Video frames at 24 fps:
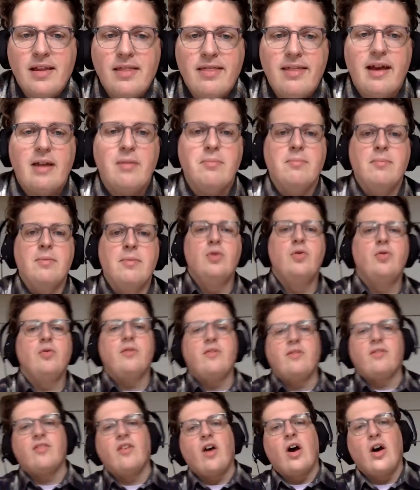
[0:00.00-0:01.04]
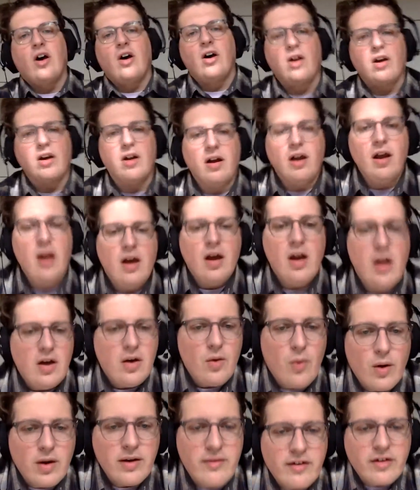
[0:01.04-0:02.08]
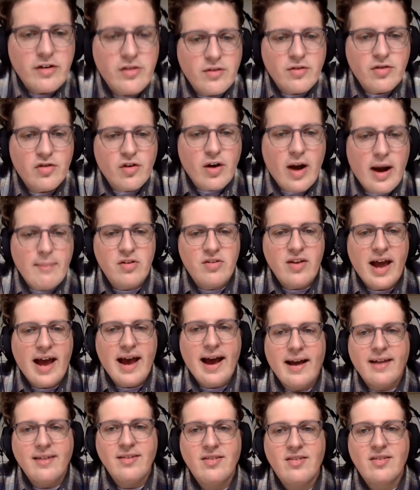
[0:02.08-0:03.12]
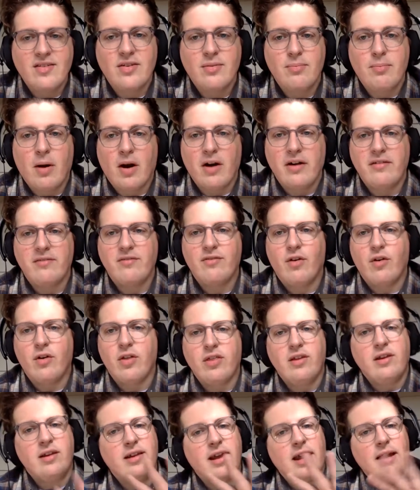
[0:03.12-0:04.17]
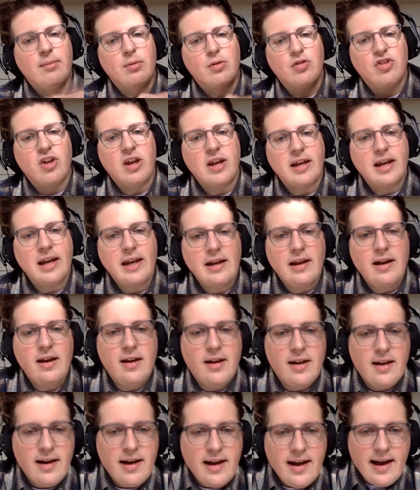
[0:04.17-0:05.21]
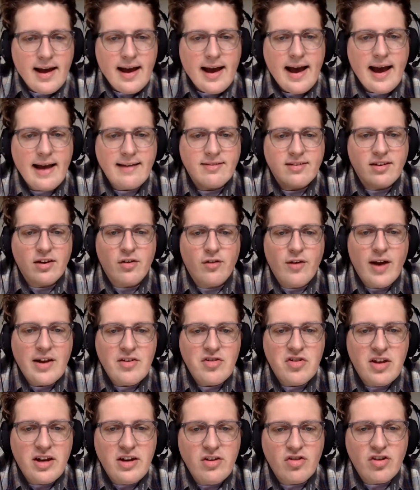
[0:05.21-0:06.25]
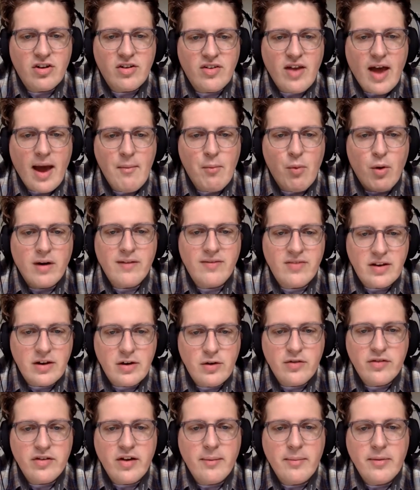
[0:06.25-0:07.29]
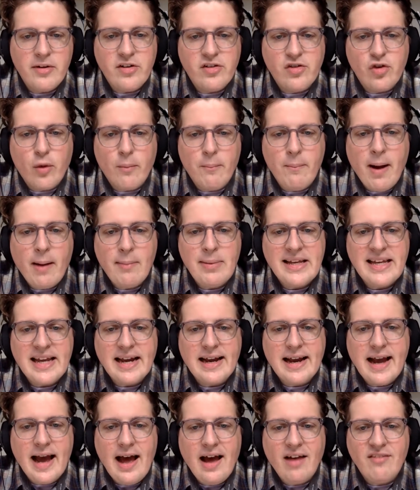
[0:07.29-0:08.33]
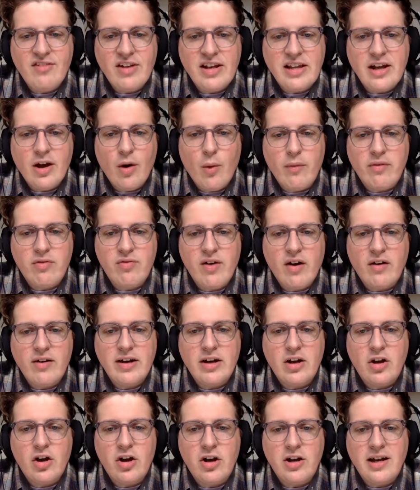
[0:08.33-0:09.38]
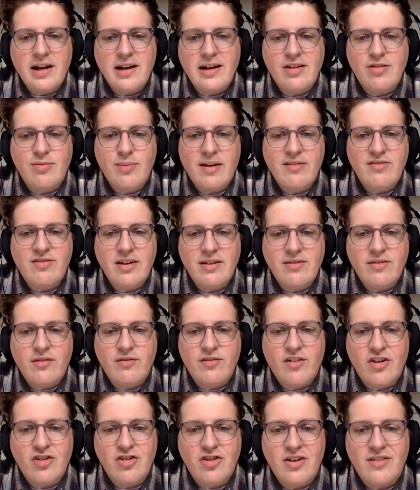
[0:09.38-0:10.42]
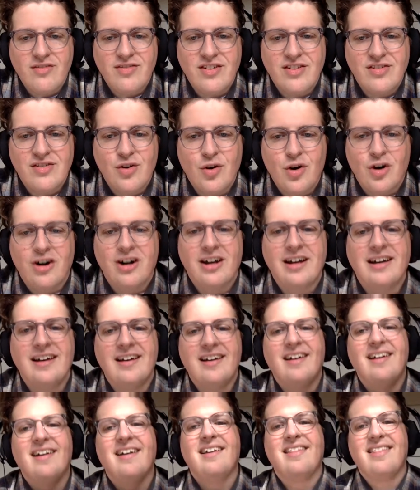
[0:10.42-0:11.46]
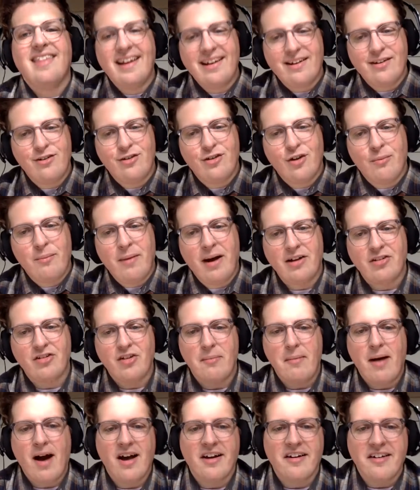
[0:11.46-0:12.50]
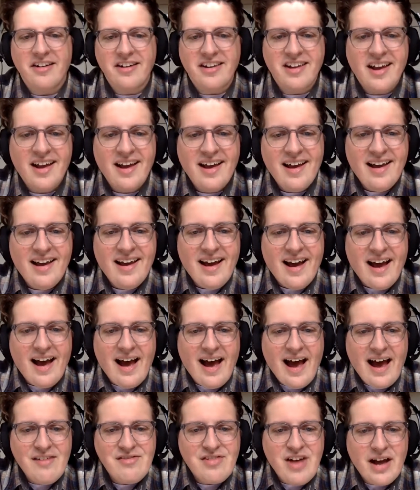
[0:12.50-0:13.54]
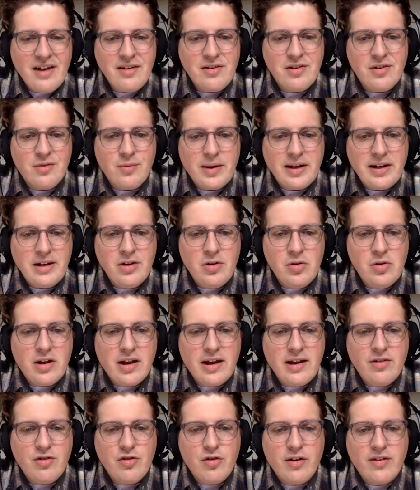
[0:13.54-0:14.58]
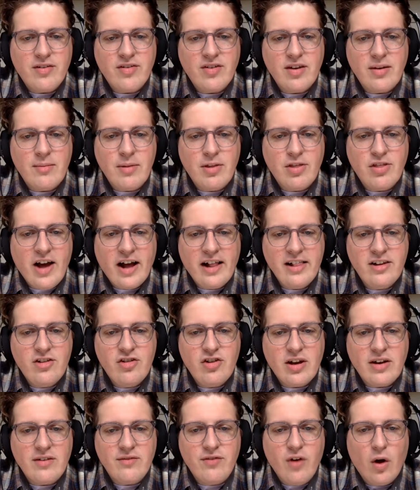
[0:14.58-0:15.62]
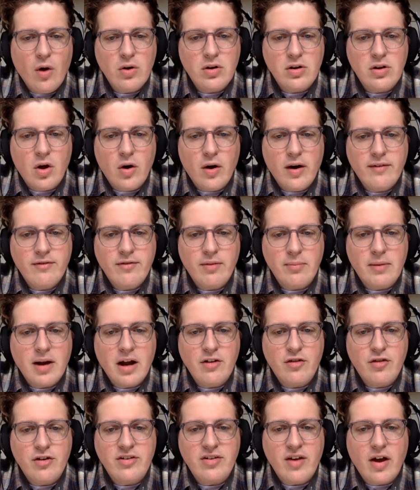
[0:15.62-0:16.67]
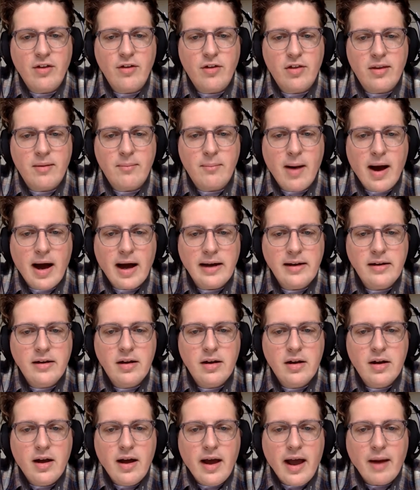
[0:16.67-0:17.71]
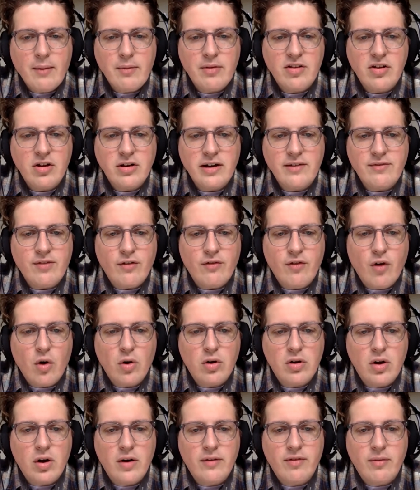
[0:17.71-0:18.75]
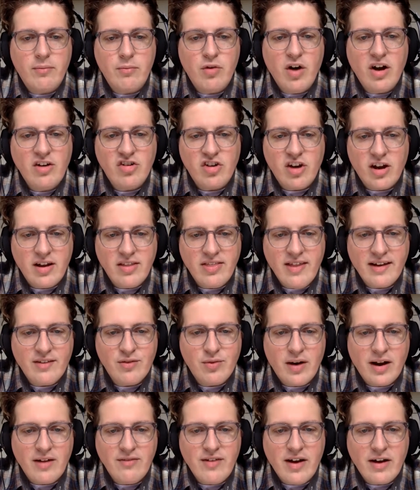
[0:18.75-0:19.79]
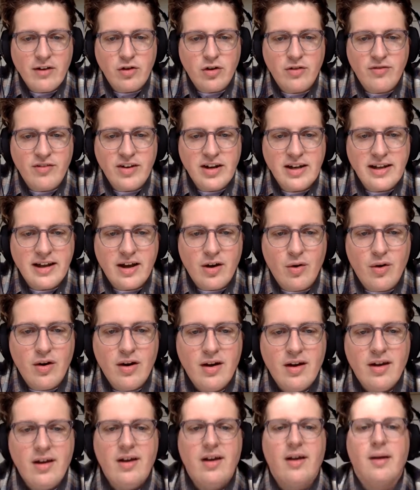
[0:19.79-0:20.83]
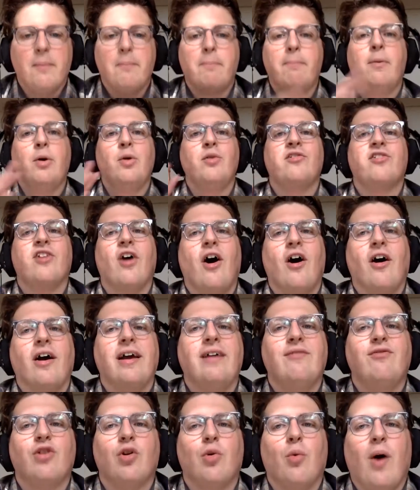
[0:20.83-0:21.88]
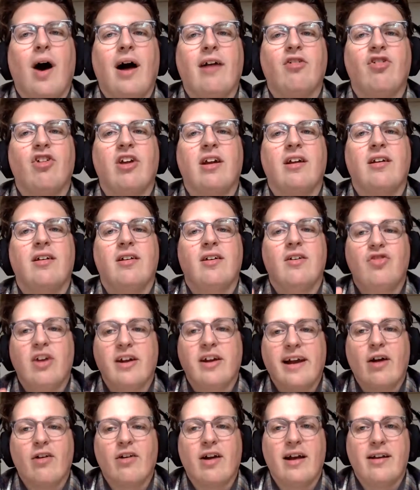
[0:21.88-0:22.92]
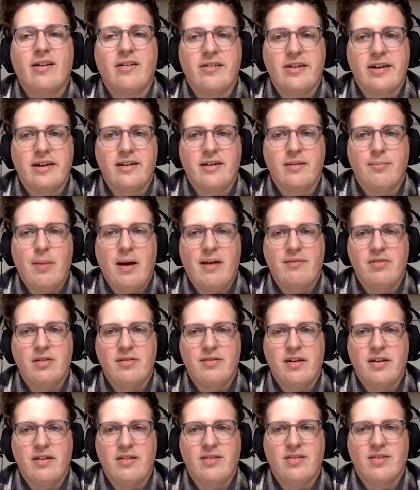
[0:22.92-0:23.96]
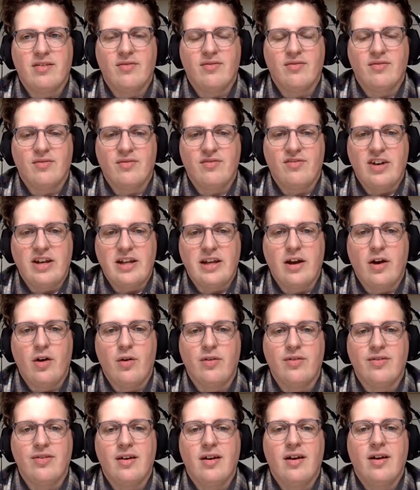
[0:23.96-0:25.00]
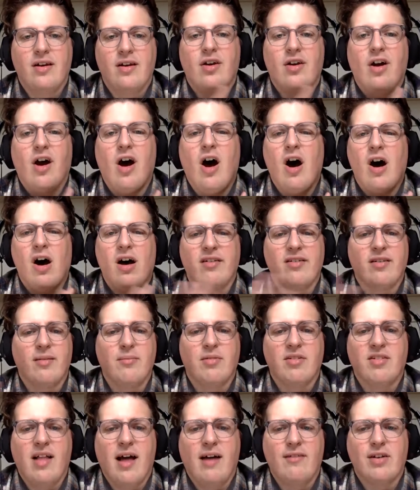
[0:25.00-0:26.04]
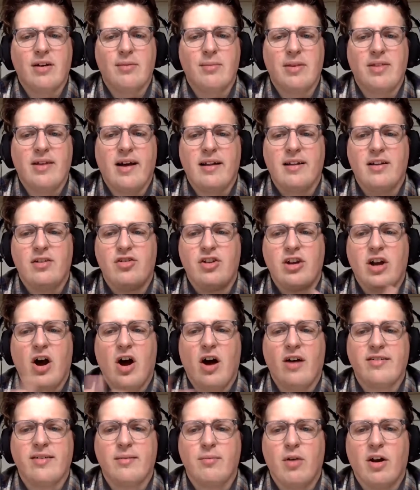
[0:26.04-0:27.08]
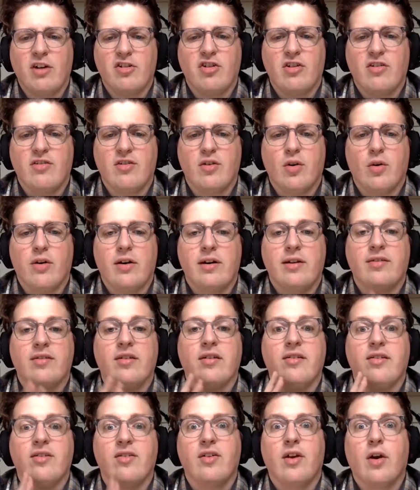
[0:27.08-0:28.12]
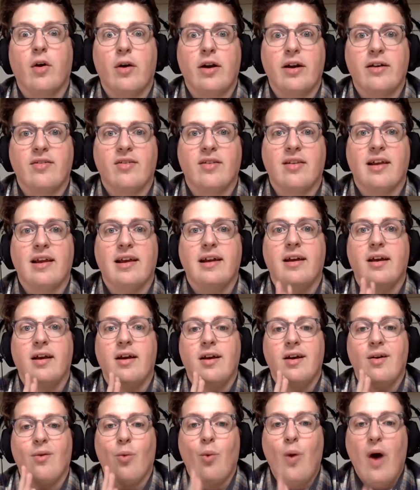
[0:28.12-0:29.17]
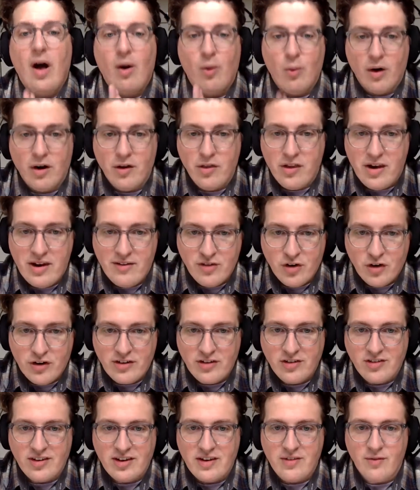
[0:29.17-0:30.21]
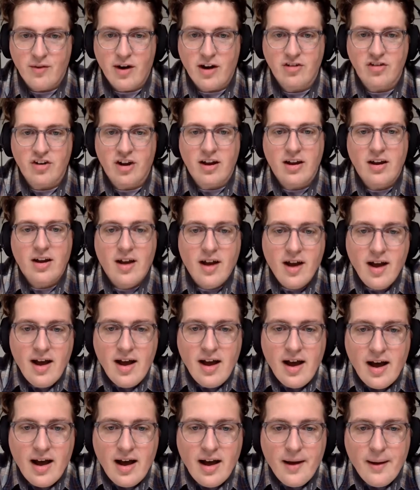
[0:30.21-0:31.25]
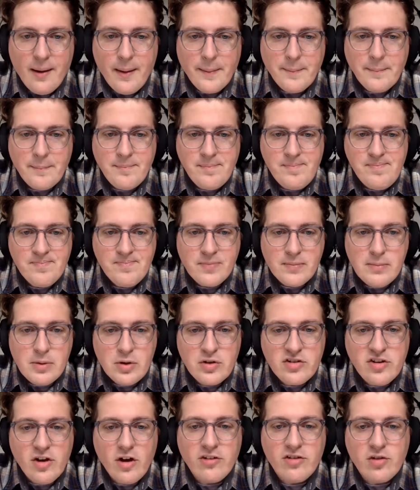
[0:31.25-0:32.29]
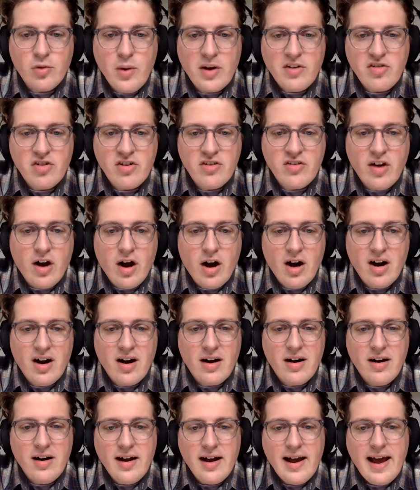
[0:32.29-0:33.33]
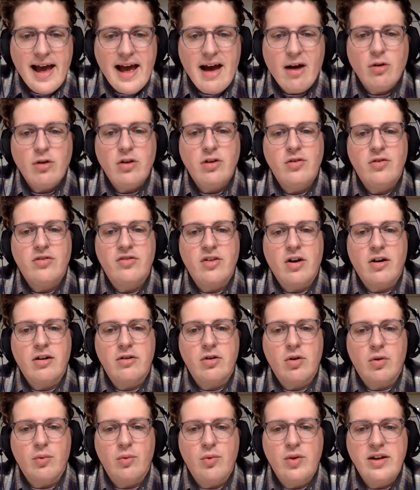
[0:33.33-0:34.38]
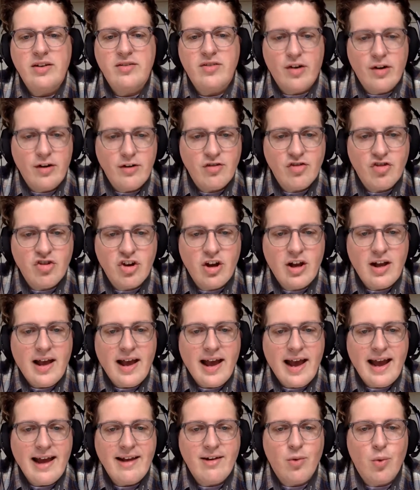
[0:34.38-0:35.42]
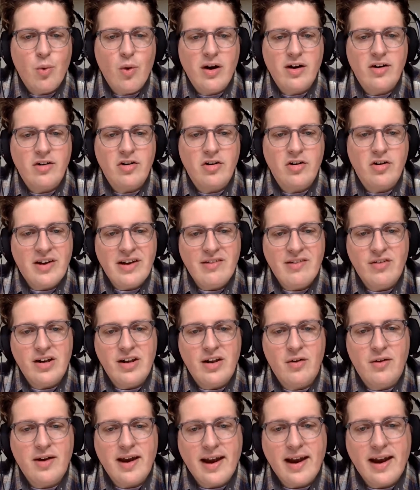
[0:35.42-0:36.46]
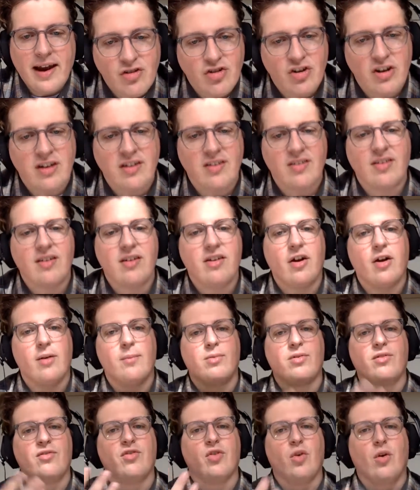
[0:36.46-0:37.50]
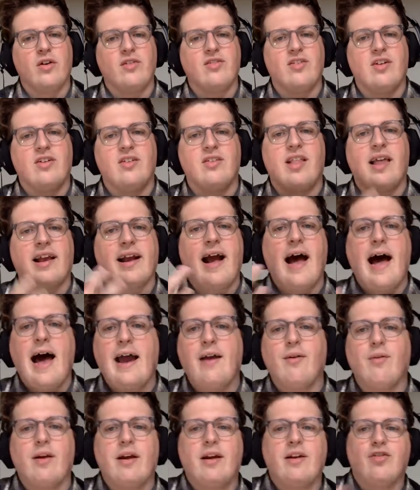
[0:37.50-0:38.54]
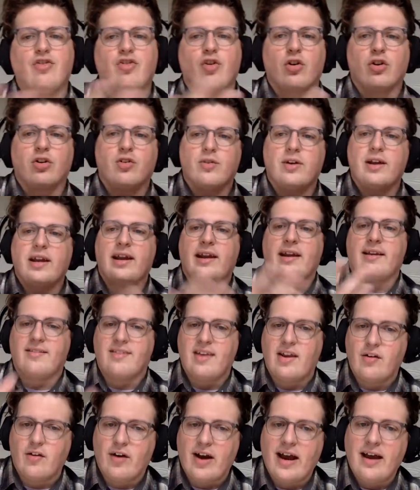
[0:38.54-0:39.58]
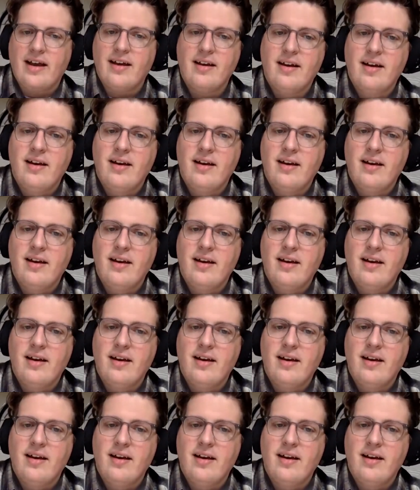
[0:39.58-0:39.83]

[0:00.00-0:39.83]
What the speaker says: Then Moon Song, one of our subscribers asks, pardon for the table shaking, asks, congratulations, I'm one of the new subbers. Your Baba Yaga video was very good and is my favorite version of the story. Thank you so much. I'm honored. I've gotten a renewed interest in mythology and folklore from countries other than mine. I was looking for folklore from Russia. That's when I found your video. Moonsong, if you're watching, check out Katerina Pavlova's videos. Awesome Slavic mythology, awesome Russian stories. Seriously, well worth it if you're interested in Russia. Moonsong's questions are, how do you start your research? And what are your favorite locations in terms of sources like Irish or Greek, etc.?